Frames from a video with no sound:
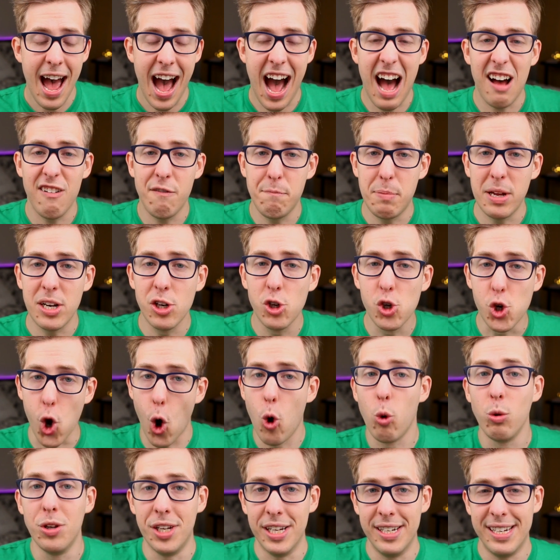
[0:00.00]
have been
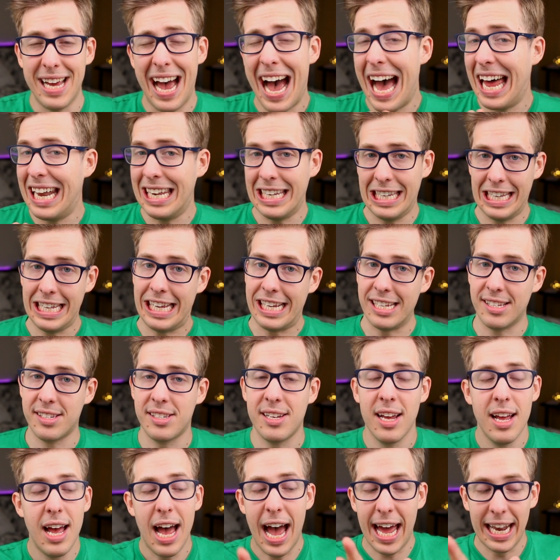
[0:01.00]
golded, at least.